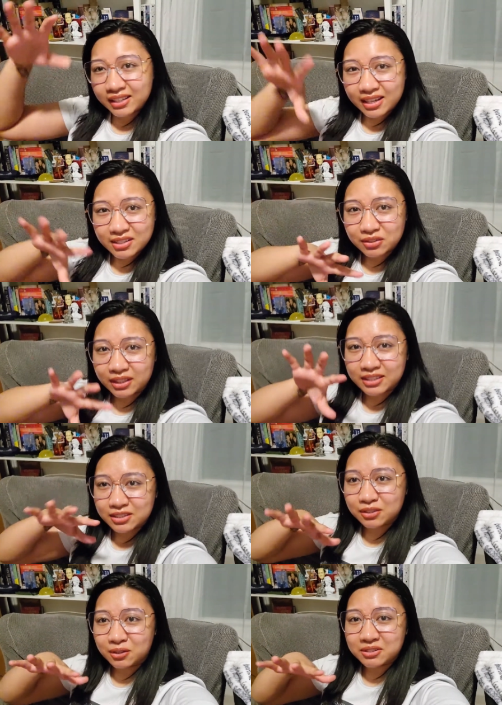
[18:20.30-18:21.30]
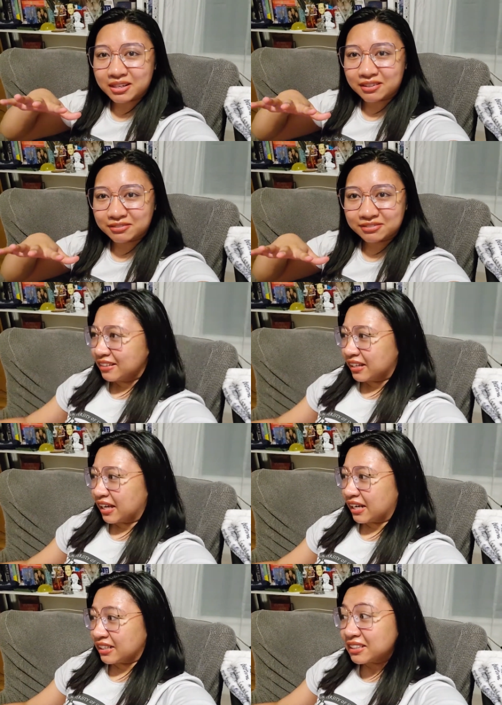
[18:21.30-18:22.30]
I guess, or like it's close enough.
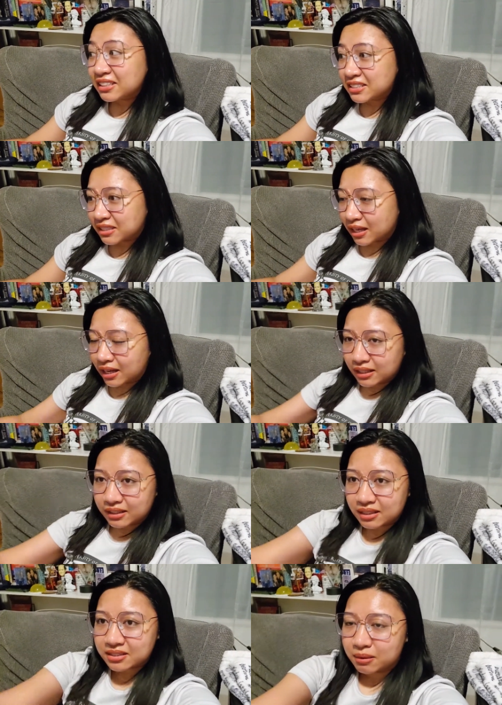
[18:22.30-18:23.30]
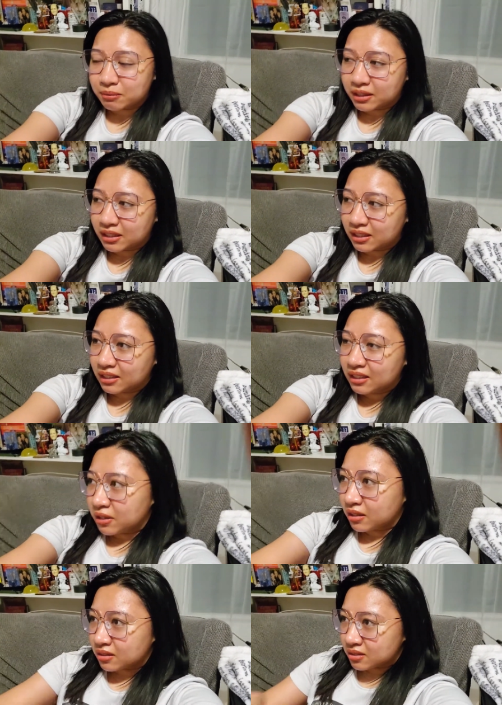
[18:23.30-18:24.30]
And I did this, I did that same thing
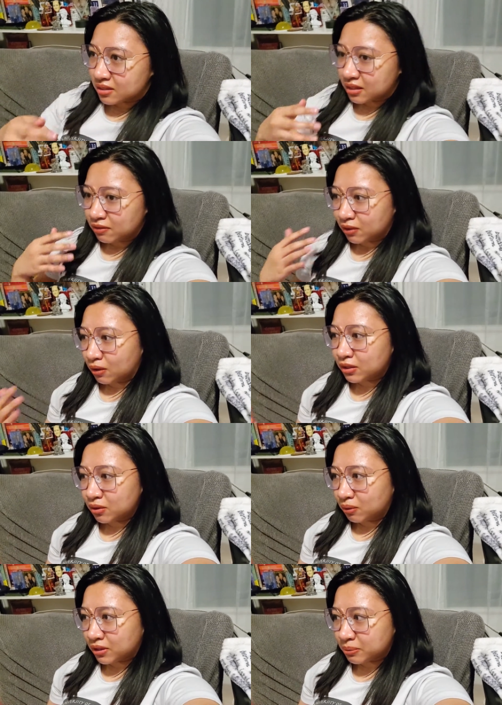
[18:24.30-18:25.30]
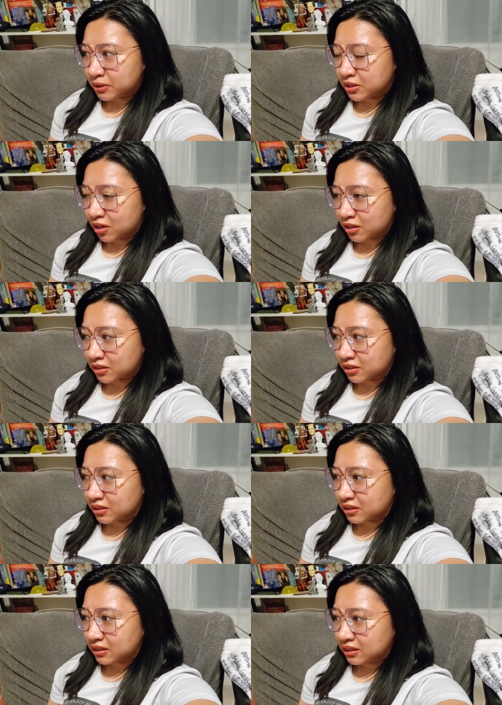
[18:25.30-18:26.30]
because even though I don't want to be a
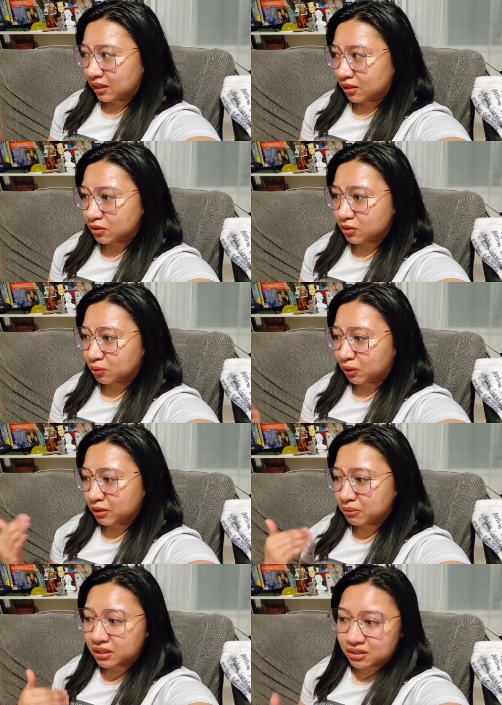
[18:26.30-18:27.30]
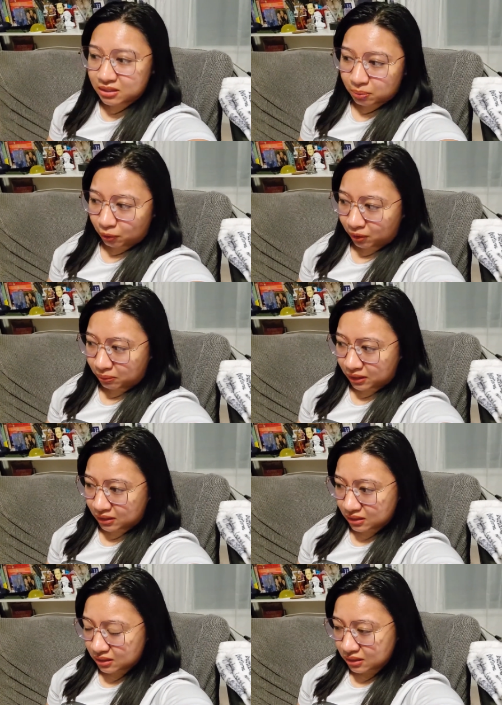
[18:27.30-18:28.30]
doctor, I also don't want to be a
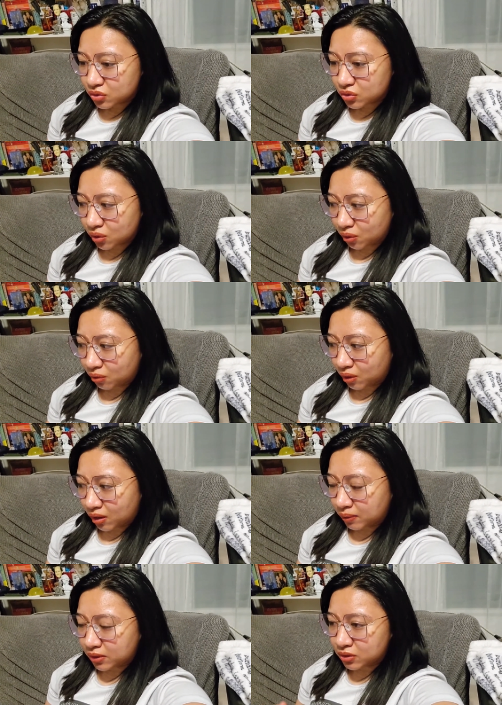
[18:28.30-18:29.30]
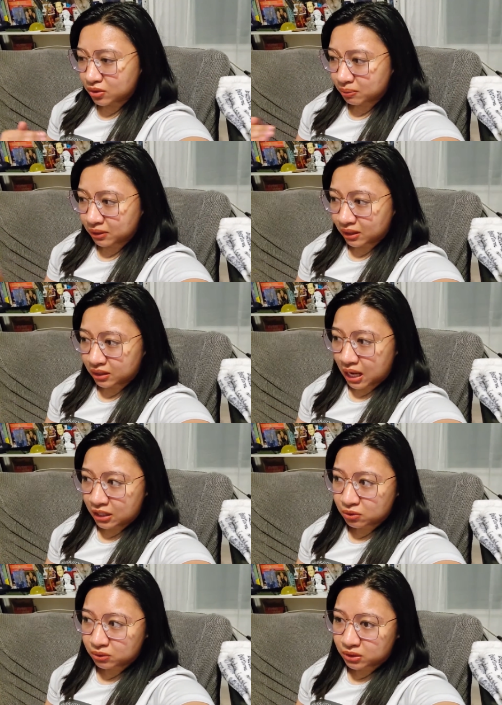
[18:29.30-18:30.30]
disappointment. So I want to do something I
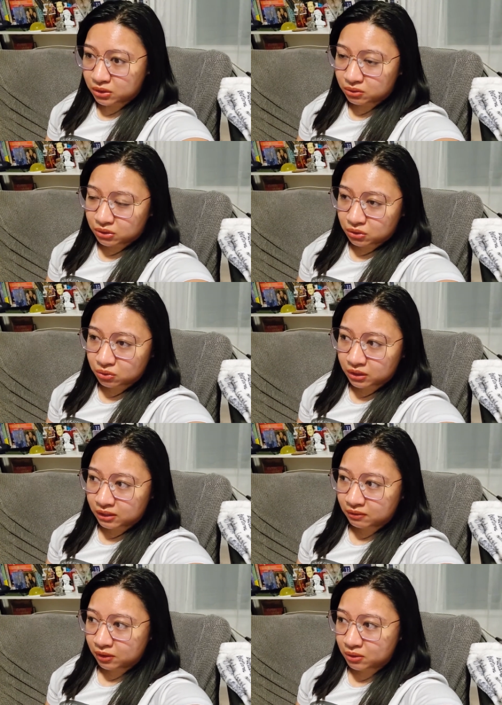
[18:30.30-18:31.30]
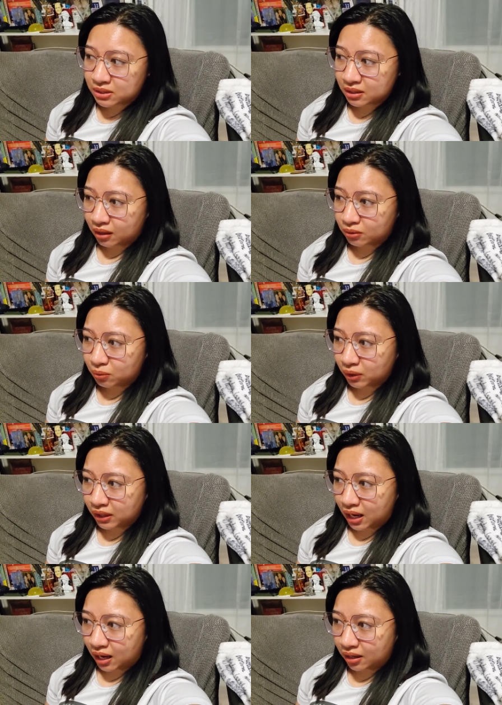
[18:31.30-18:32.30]
actually do enjoy, even though it's not what
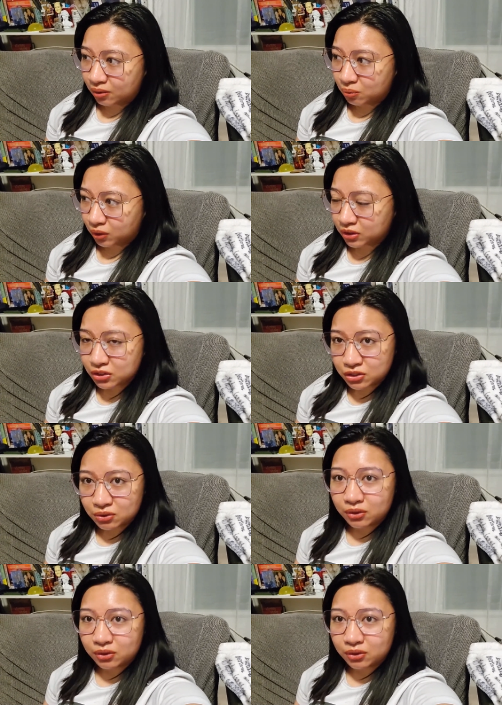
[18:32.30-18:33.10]
I want to do.